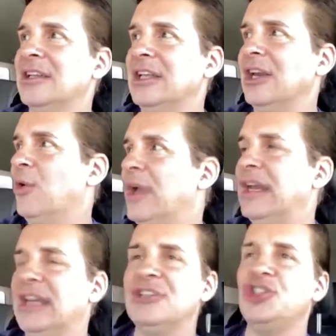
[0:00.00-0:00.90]

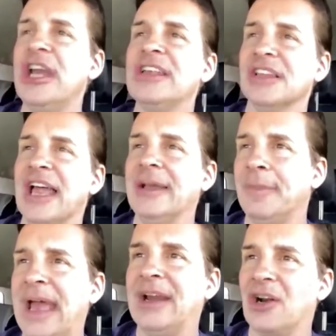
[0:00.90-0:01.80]
in a
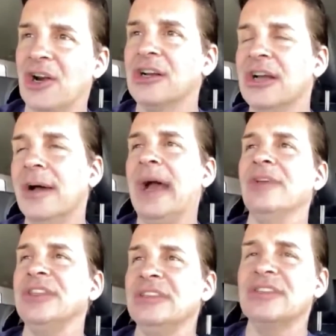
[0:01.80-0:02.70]
chess-like manner
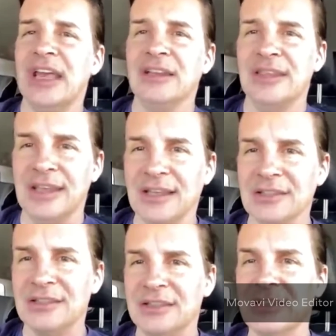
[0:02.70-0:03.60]
about these kind of
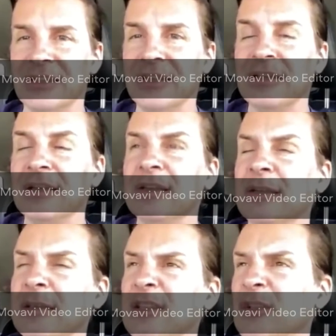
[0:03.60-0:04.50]
things.
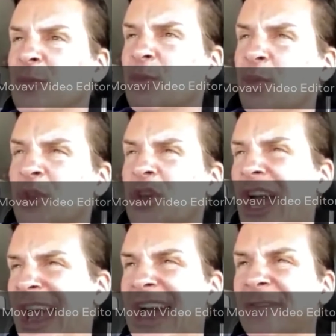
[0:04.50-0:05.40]
You
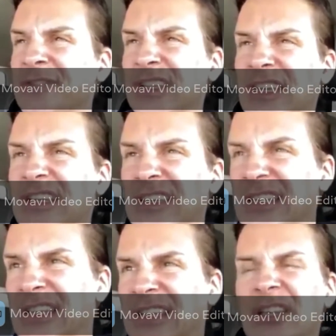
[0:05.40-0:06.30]
have to.
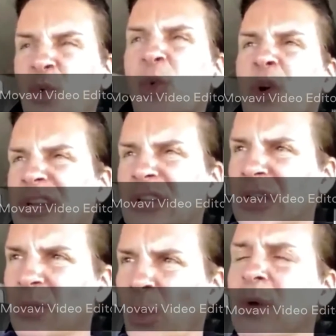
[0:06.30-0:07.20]

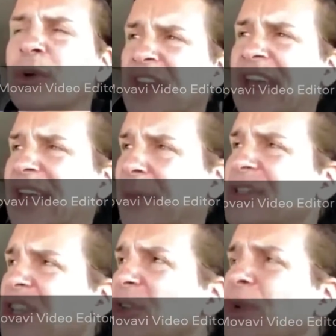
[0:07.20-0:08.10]
One would think
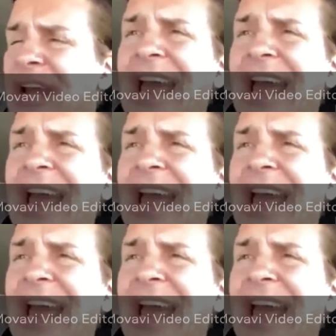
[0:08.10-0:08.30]
you would